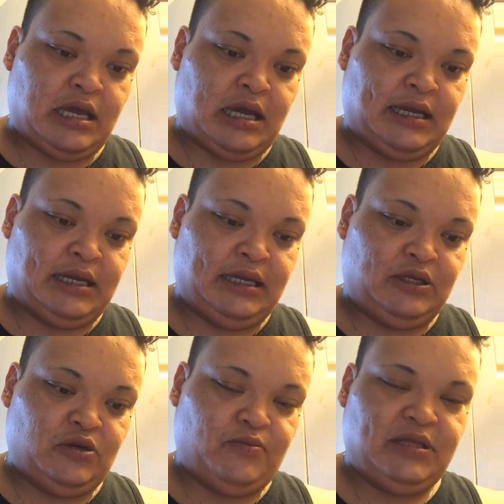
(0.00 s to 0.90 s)
I
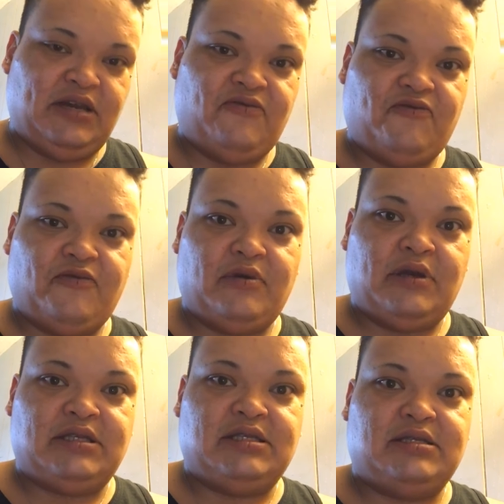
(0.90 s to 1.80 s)
do believe
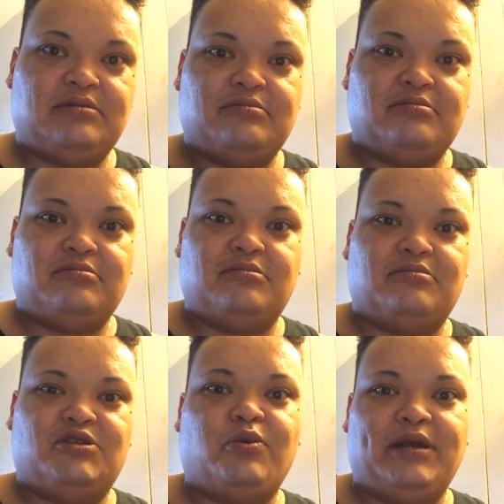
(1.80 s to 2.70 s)
it's
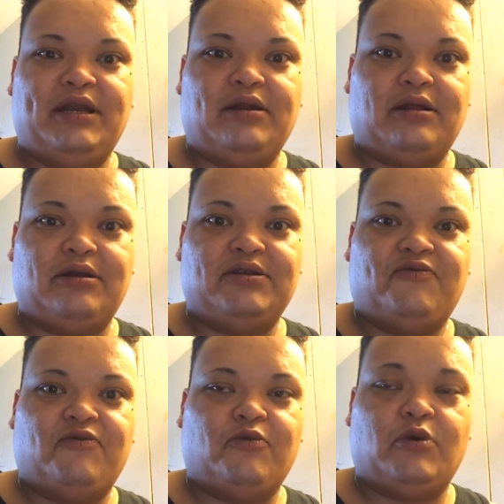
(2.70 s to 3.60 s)
$20
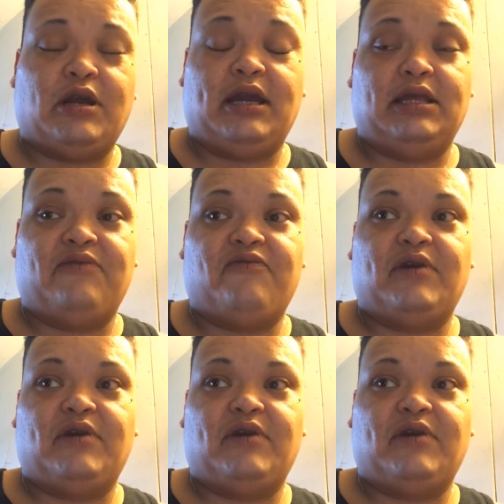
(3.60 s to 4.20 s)
where I live.